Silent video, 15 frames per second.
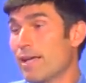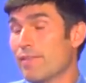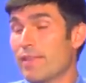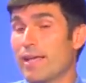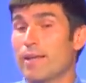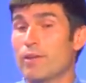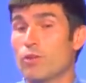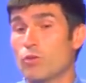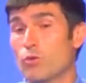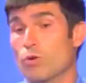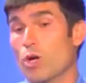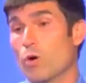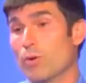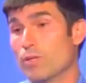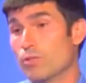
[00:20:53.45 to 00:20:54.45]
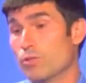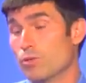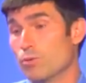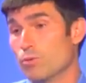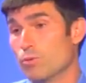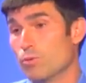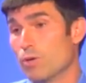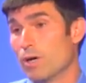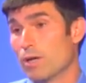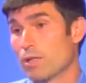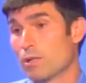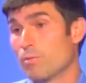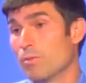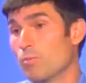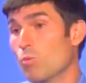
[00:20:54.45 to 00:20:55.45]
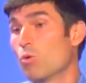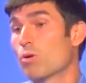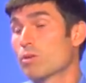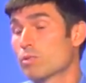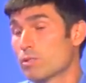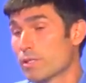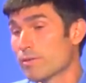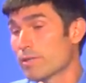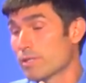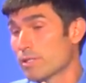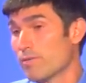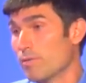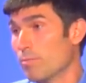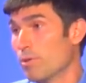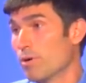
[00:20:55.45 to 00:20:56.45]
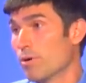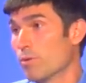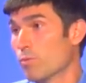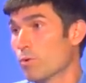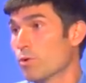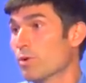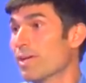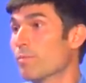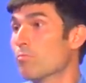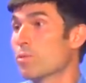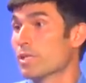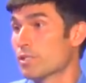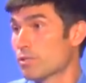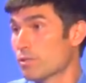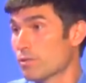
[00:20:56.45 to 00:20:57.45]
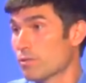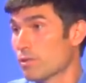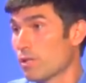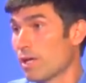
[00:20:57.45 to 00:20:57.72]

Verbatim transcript: Then you go into a little bit more serious of a burn when you get blisters.